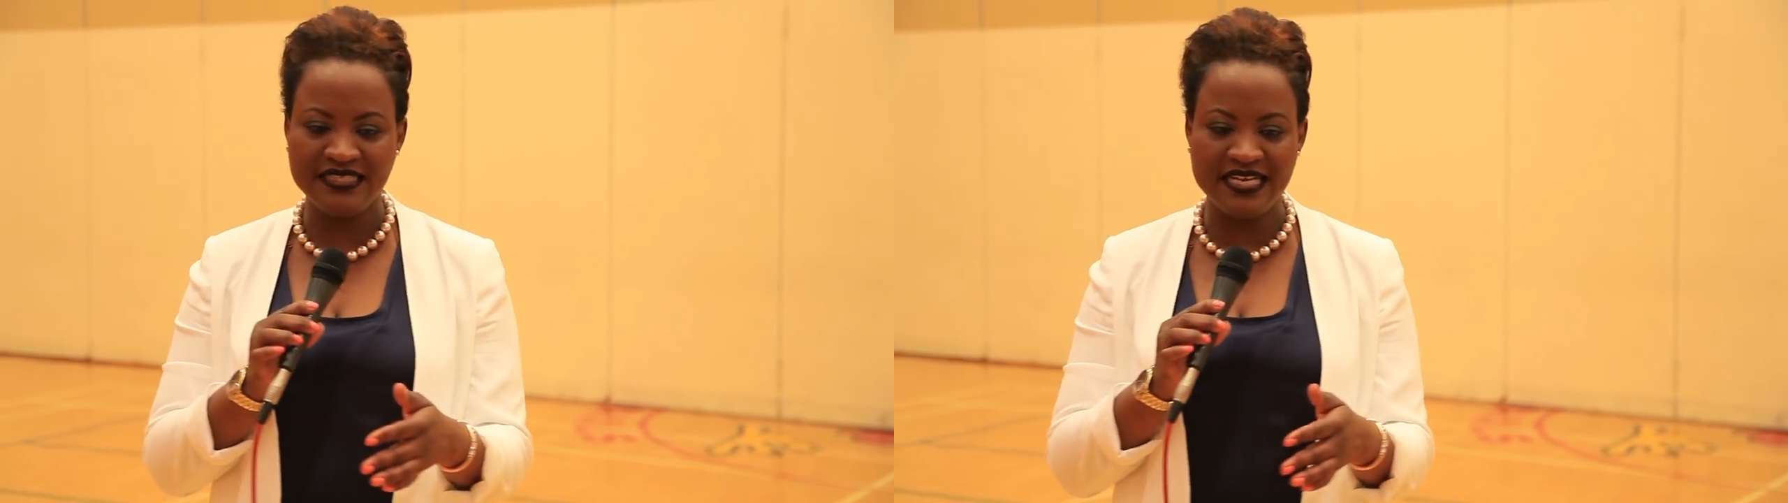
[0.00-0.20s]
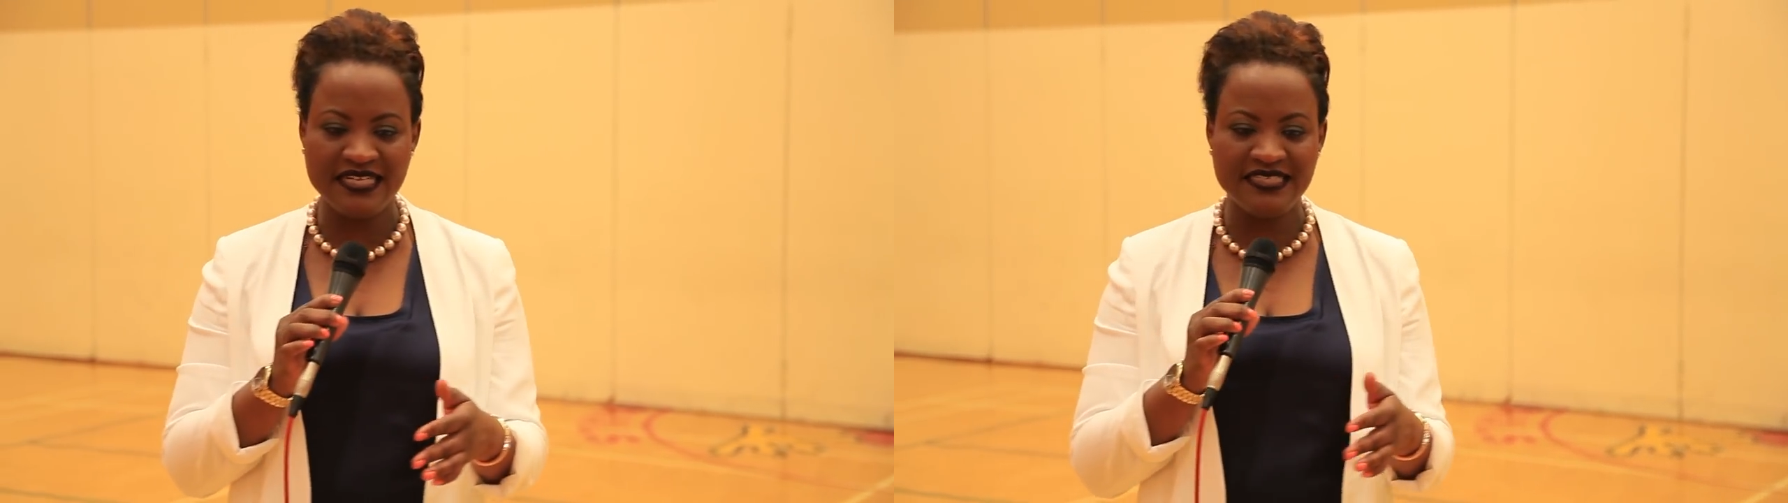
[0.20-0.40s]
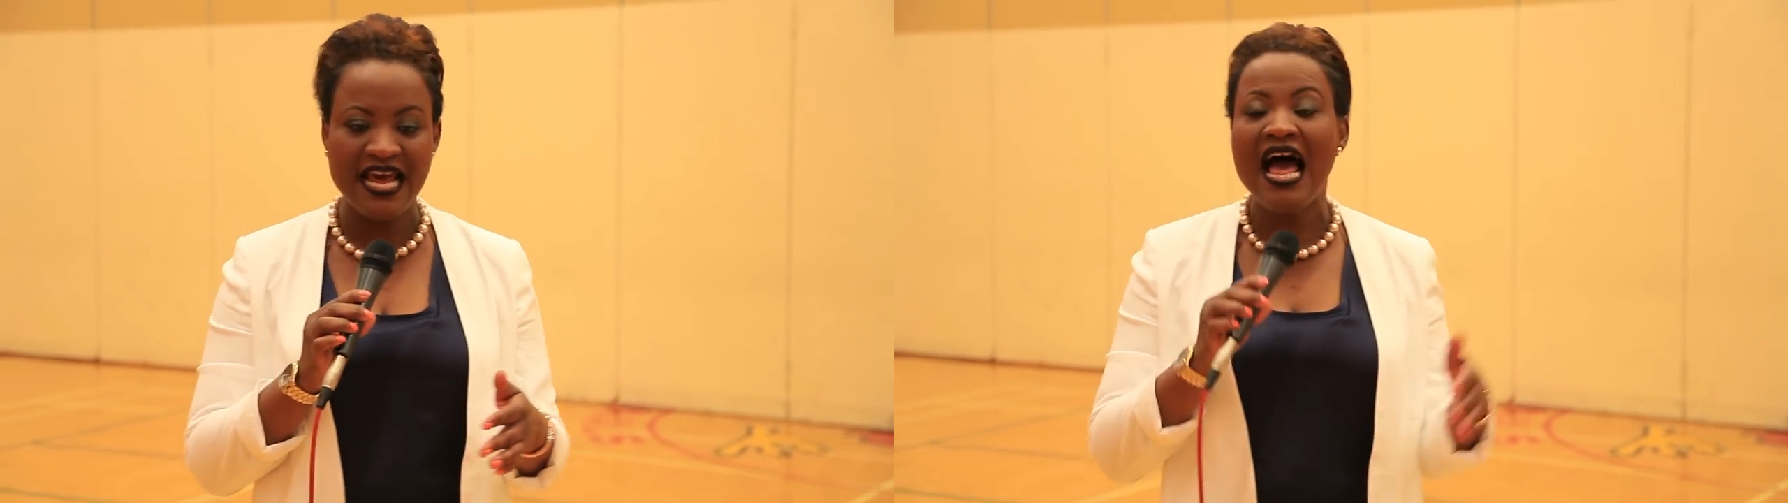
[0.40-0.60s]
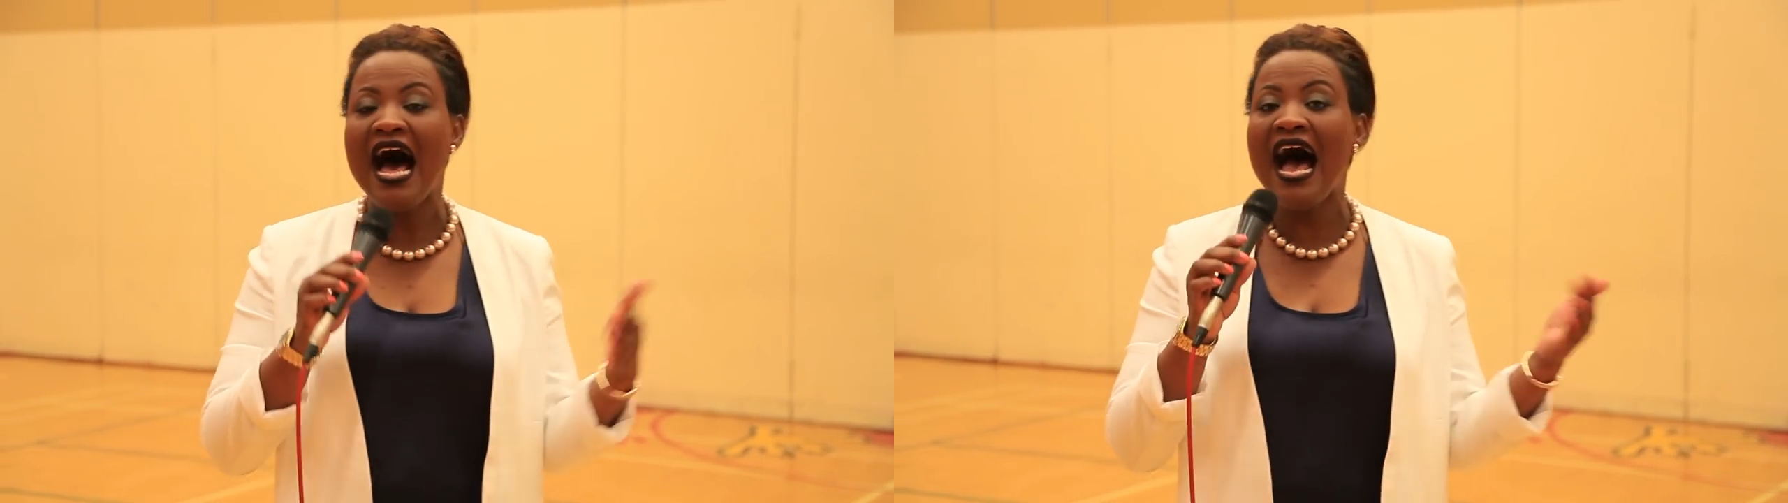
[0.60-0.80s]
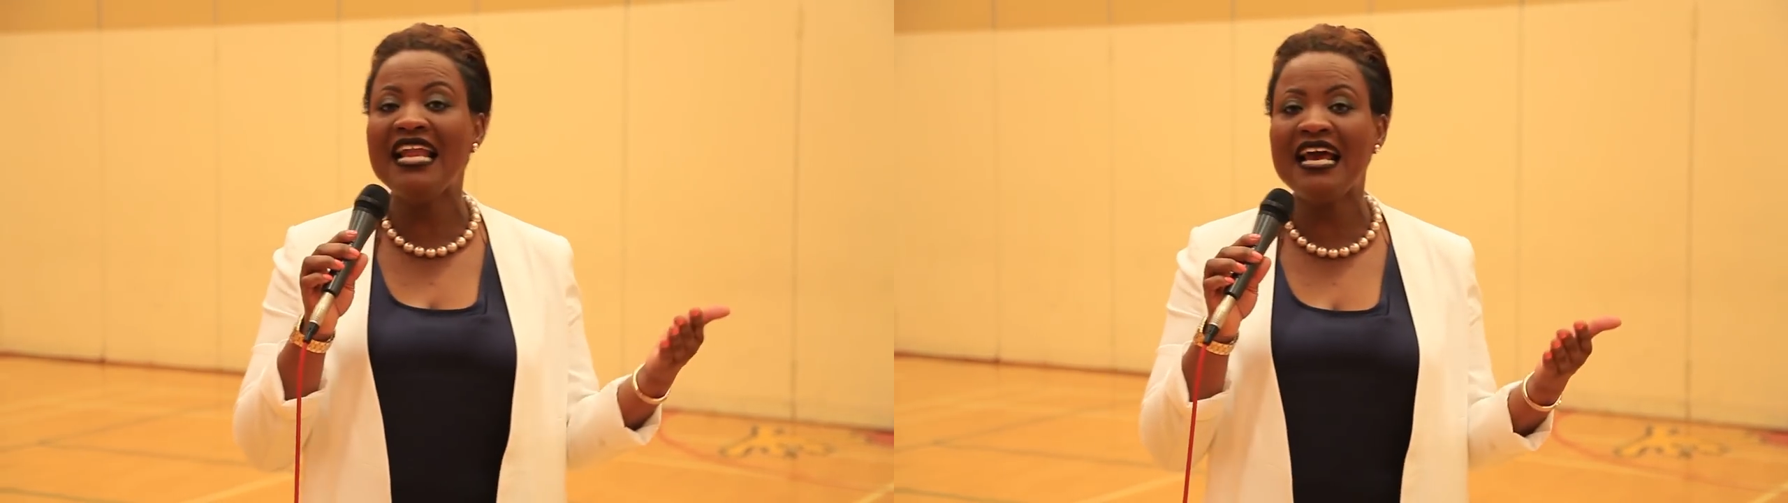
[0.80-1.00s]
since
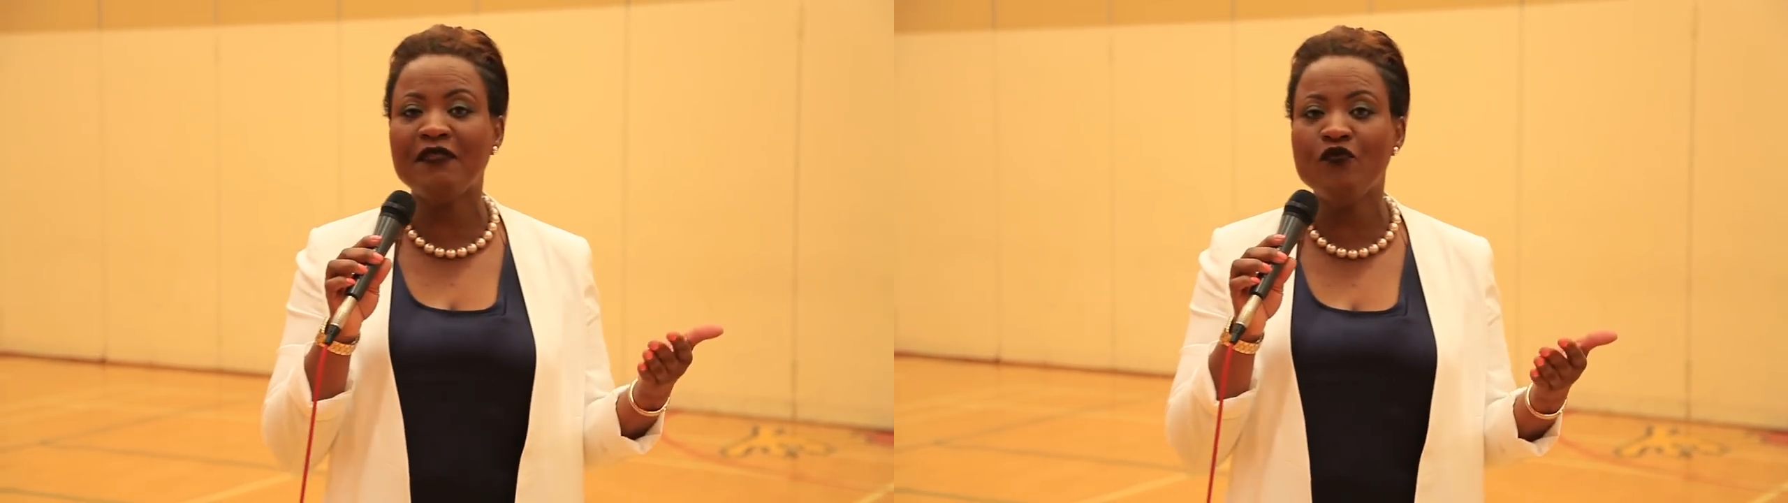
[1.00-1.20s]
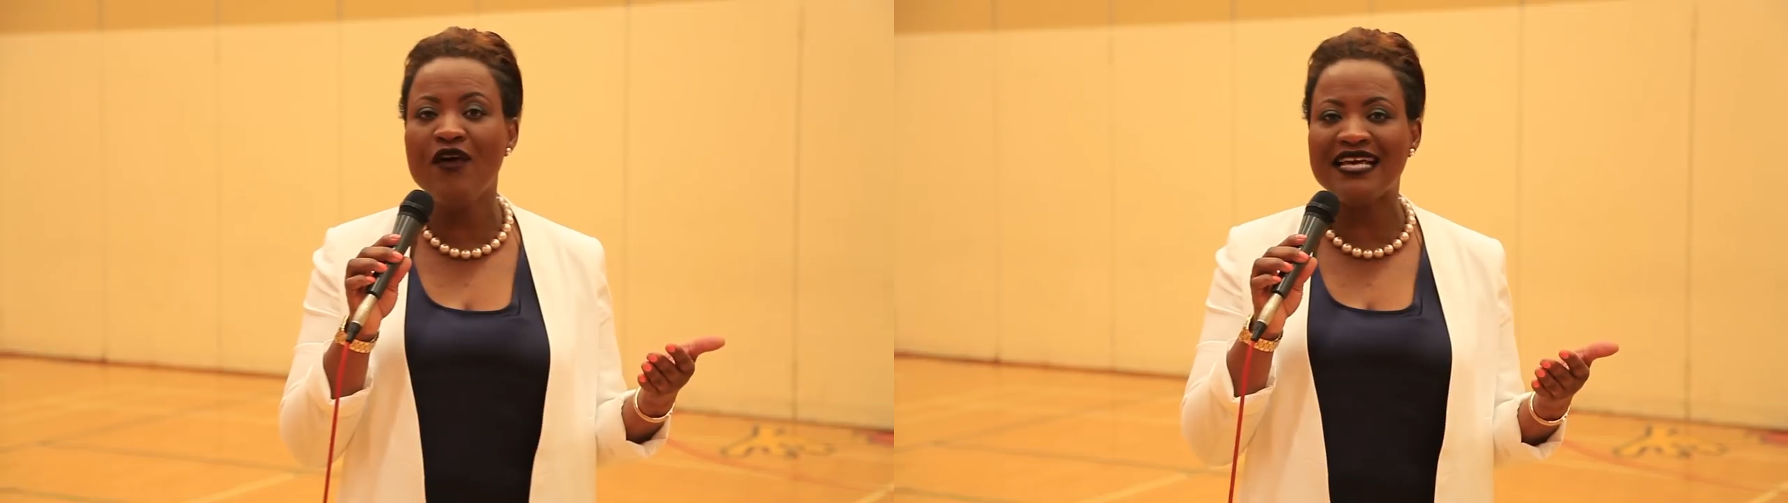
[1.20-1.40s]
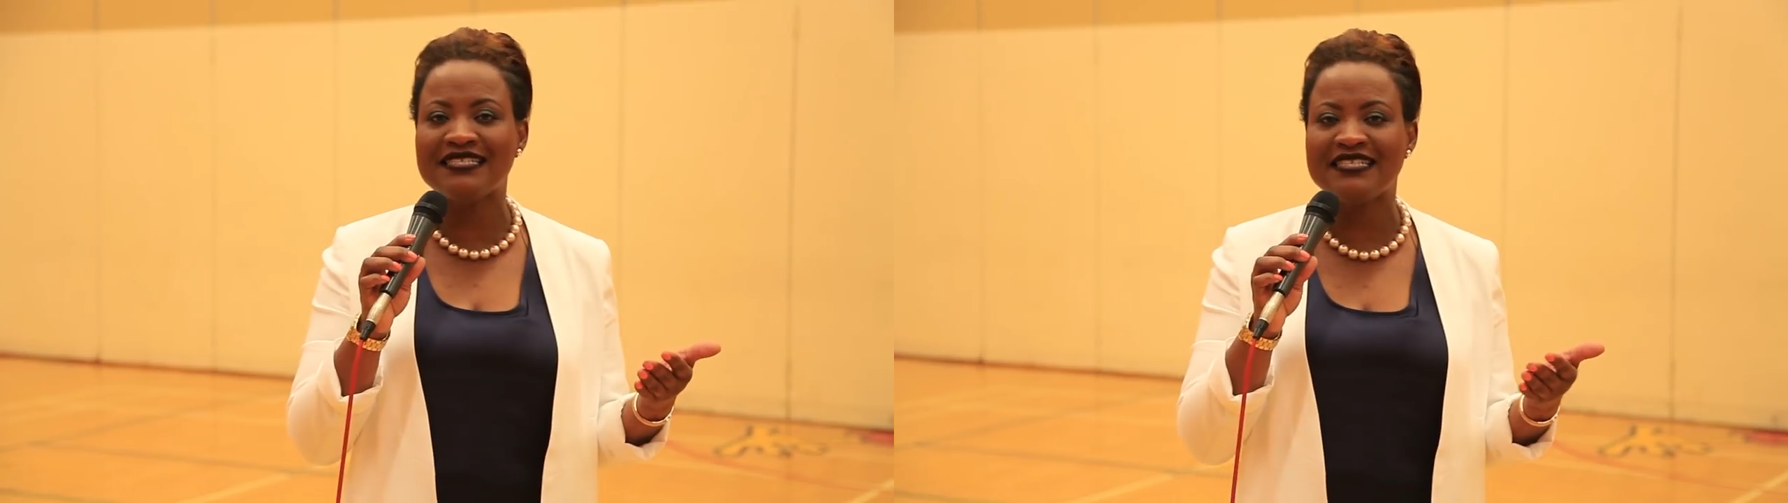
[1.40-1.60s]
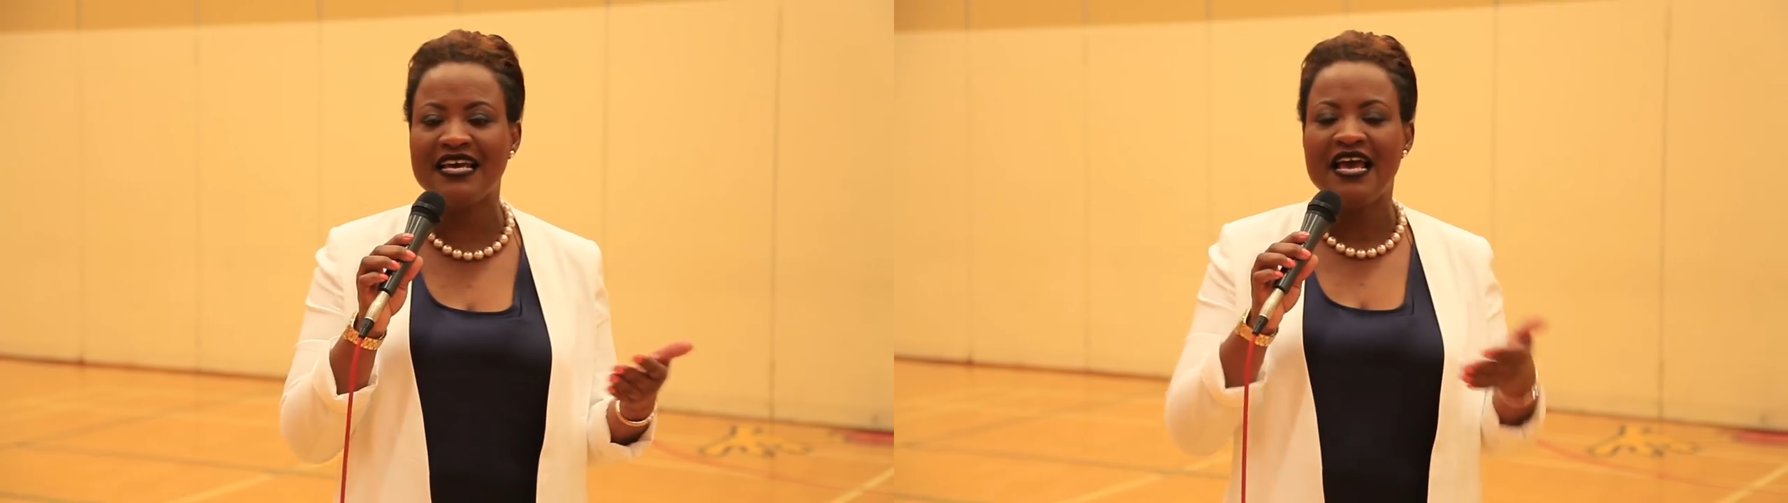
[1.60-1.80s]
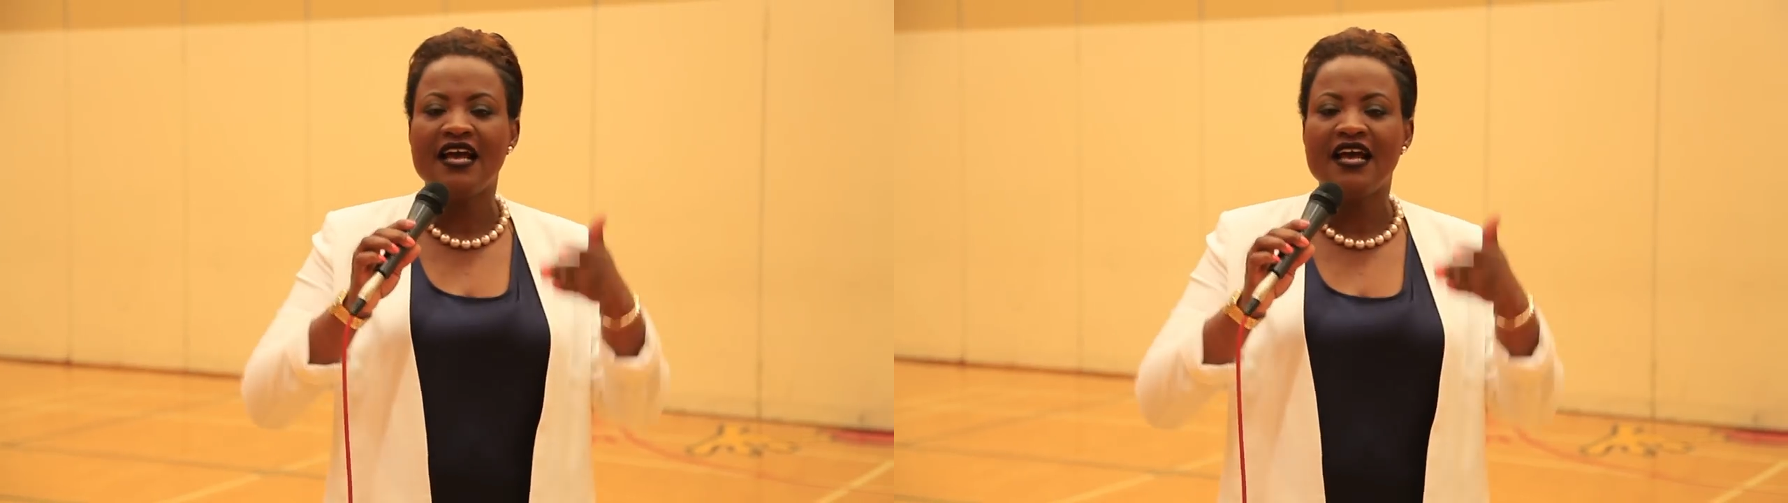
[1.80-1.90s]
I, like the rest,